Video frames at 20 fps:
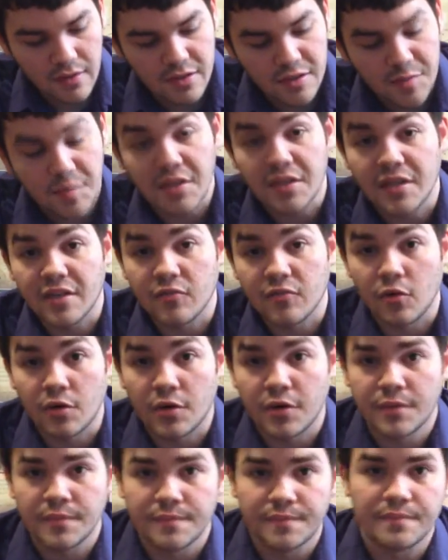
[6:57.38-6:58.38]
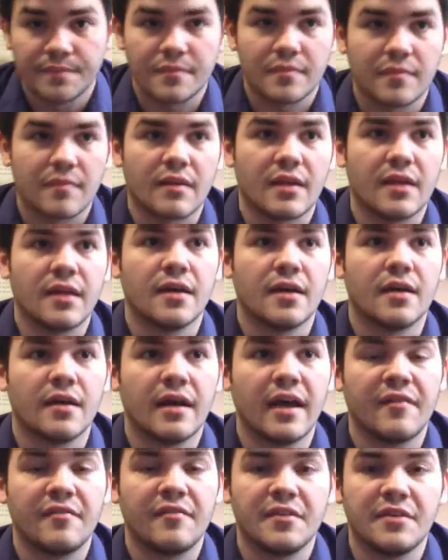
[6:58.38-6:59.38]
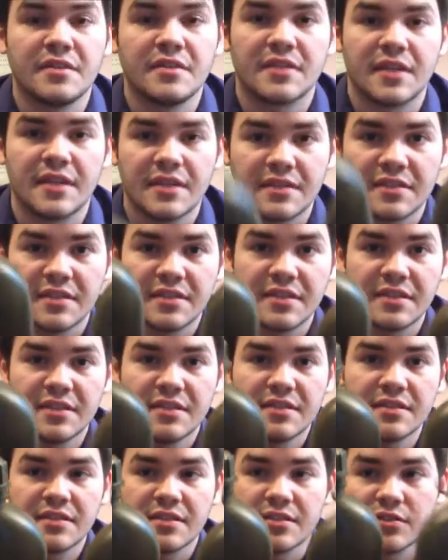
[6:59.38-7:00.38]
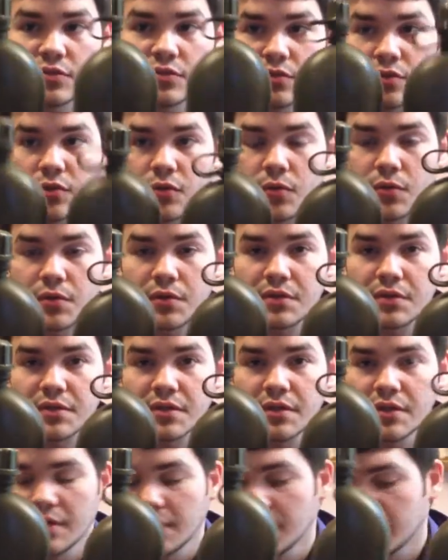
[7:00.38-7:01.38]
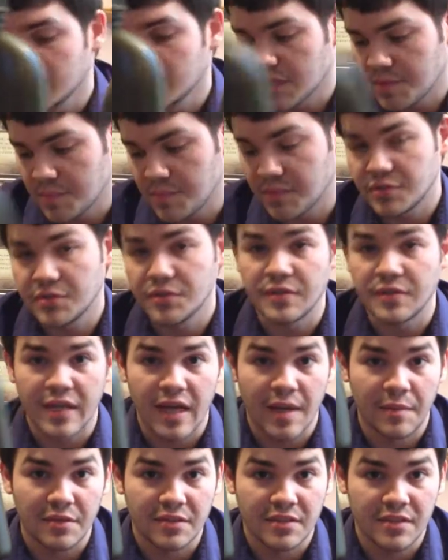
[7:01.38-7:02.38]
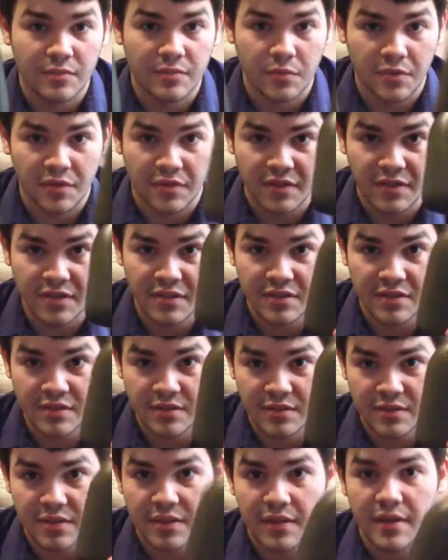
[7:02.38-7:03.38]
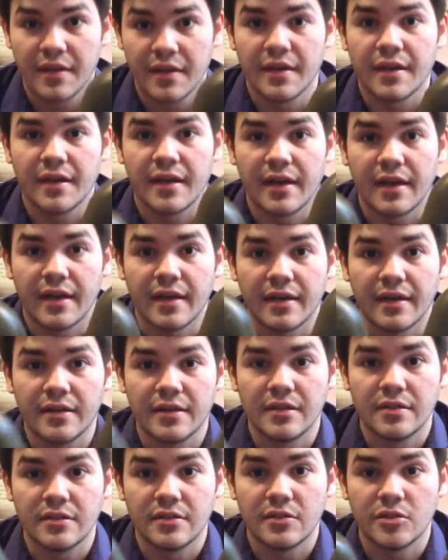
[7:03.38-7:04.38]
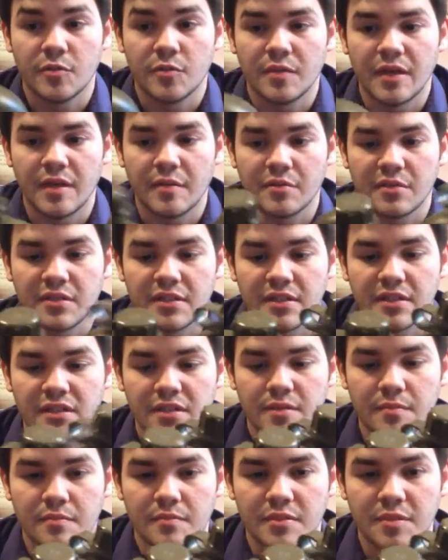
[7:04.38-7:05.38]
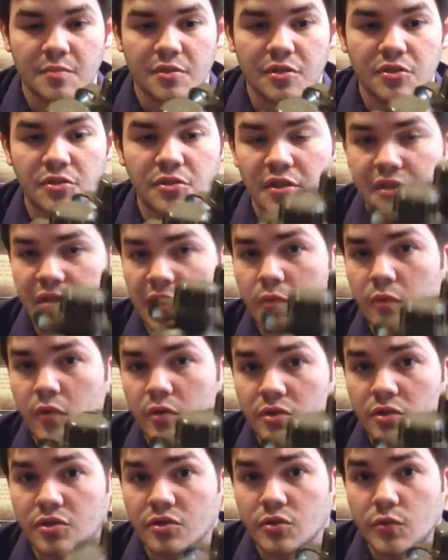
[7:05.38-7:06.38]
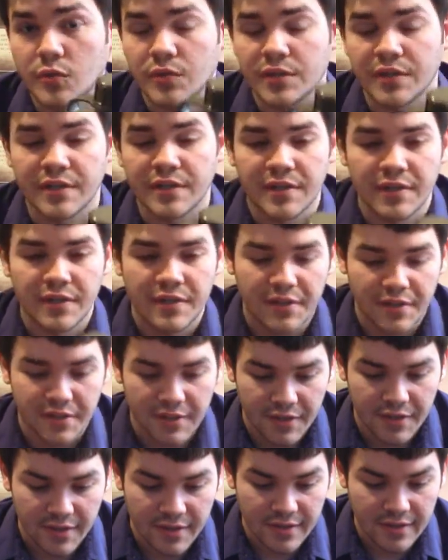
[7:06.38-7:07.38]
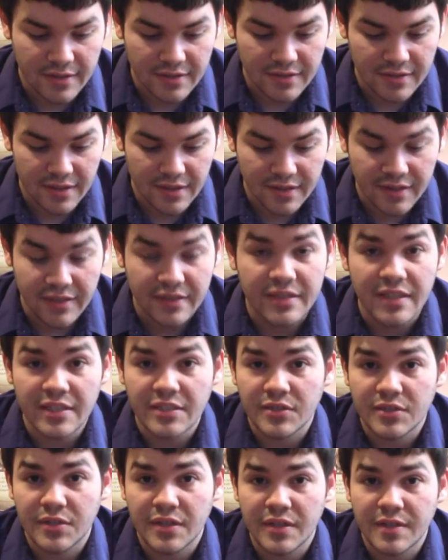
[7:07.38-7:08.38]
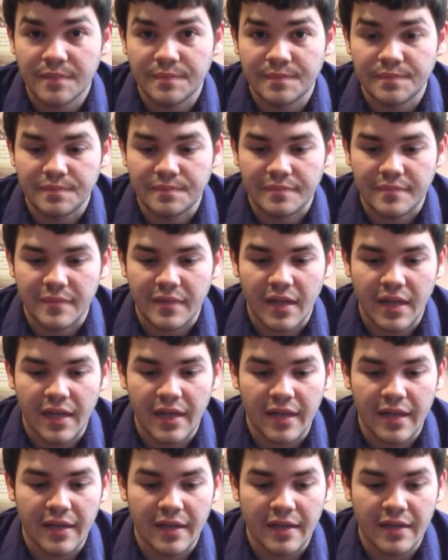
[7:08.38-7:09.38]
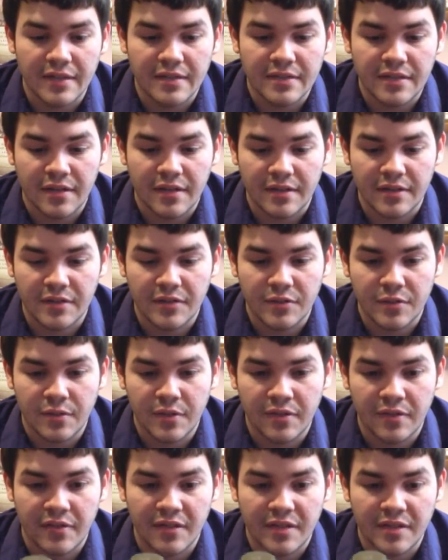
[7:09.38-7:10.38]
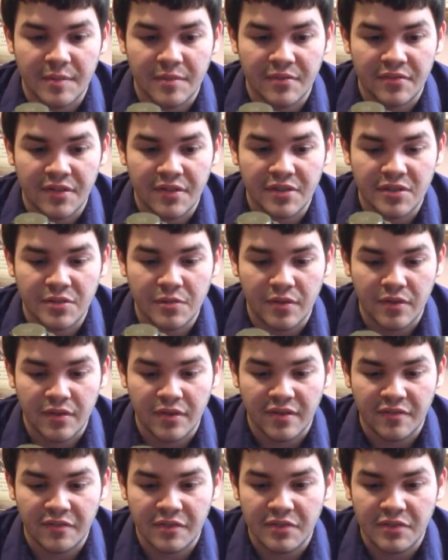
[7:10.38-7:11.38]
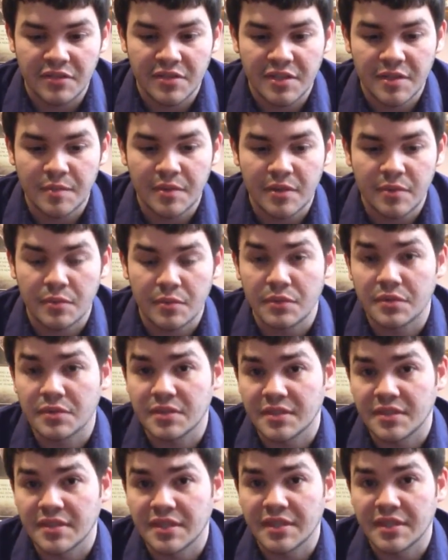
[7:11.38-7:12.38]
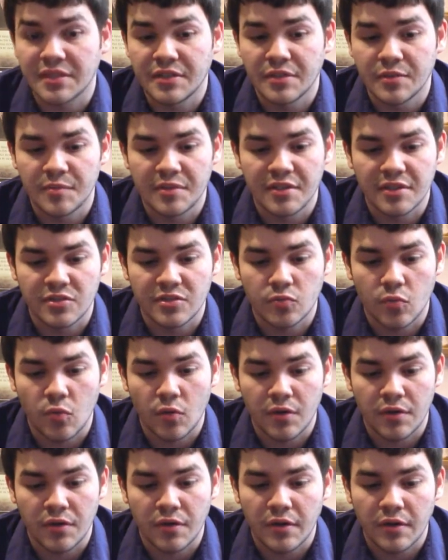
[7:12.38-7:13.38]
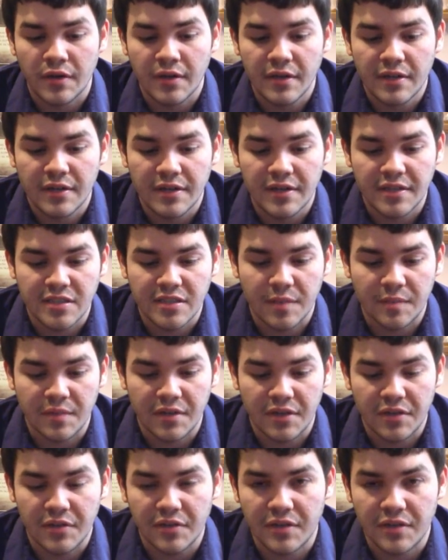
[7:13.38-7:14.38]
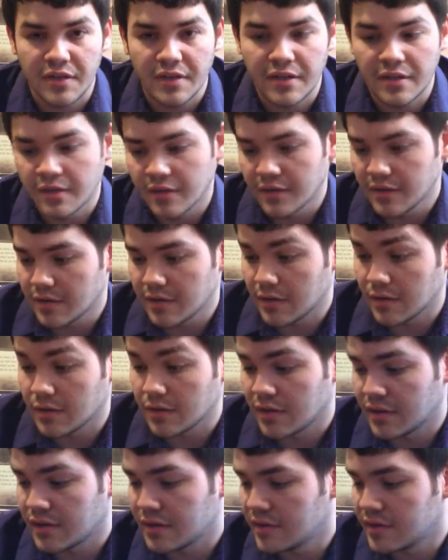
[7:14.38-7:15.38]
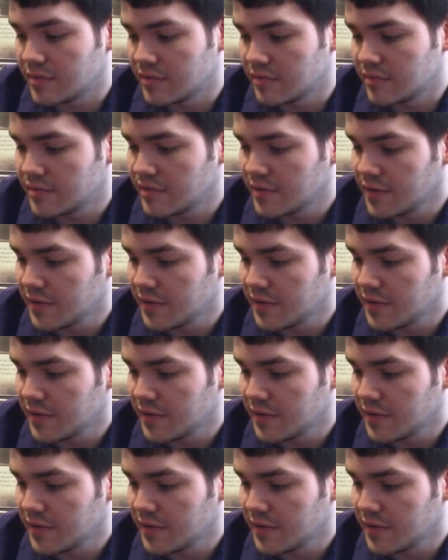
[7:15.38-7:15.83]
Speaking of water, have these canteens. These are a quart, so you 2 tablets in one of these, and you'll be able to get some good drinking water shortly. It's not going to taste great, and it's not going to do anything to provide you with a lot of energy, but it will sustain you because water is something you need a lot of,